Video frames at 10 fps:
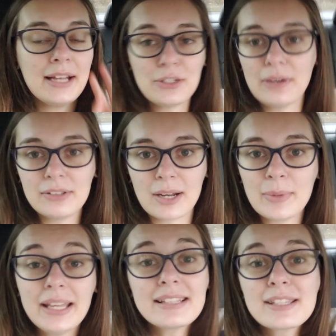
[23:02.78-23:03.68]
I do have a lot of
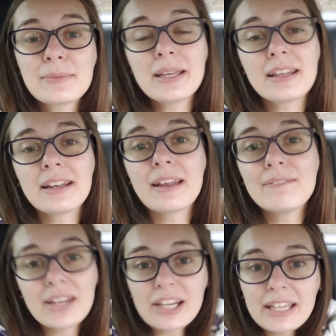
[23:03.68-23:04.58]
plans this weekend and I'm
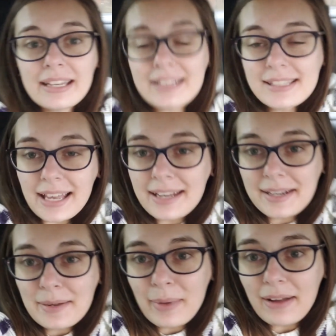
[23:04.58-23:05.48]
very
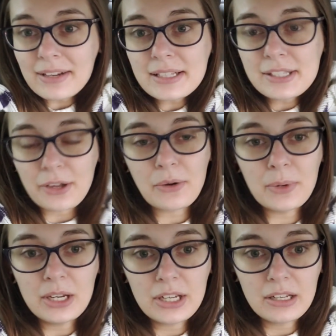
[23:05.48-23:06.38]
excited about it. So
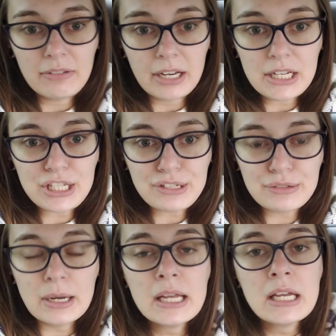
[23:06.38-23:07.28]
we are getting ready
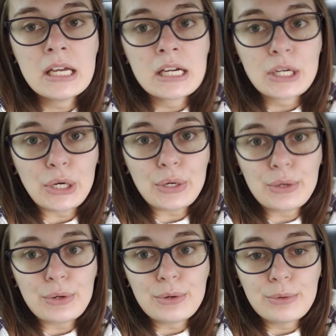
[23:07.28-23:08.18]
to
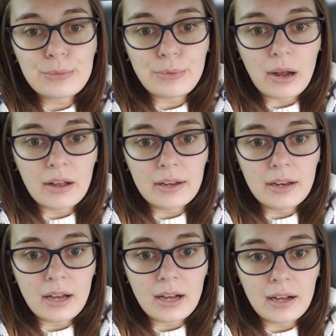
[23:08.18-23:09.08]
go
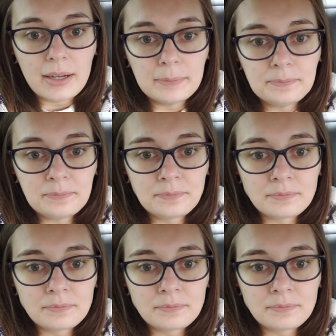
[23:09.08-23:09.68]
run um,